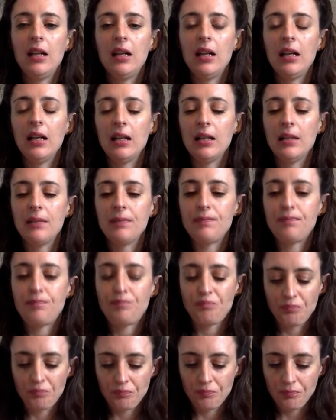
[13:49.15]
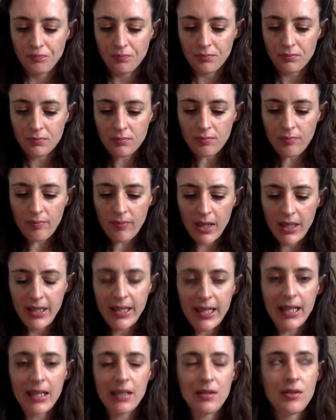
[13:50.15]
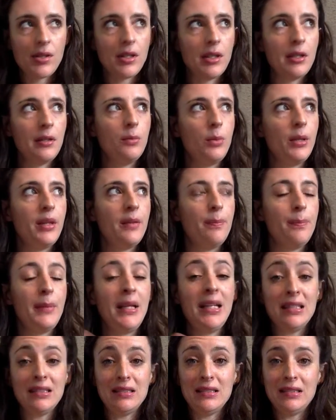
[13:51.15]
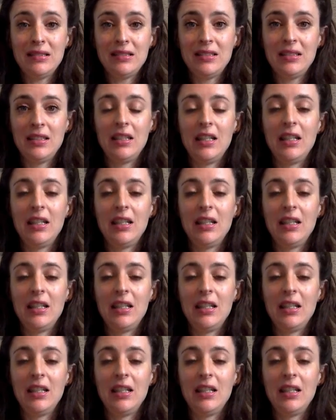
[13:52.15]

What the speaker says: And so with men,